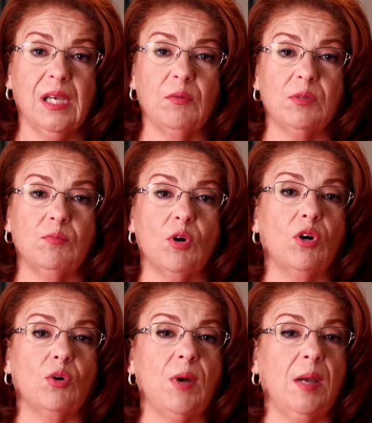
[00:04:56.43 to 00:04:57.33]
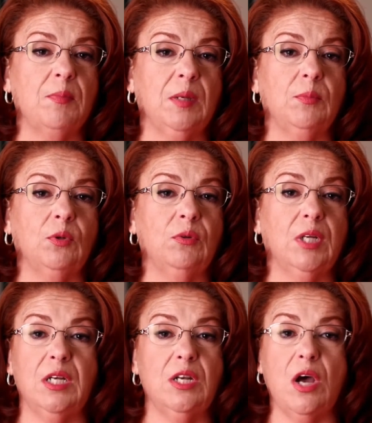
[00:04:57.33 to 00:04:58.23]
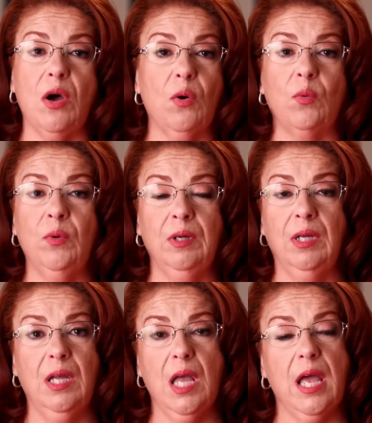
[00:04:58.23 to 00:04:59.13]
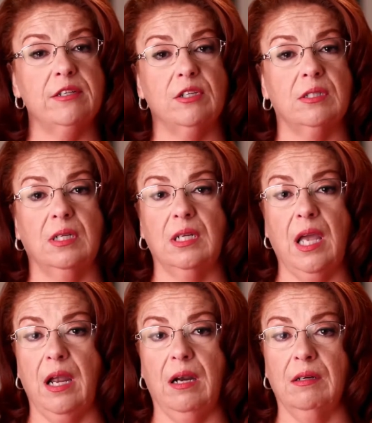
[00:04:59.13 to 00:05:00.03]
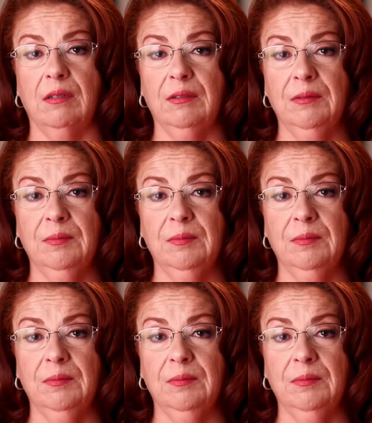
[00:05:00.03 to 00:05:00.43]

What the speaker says: He was murdered by people who didn't know and just didn't care.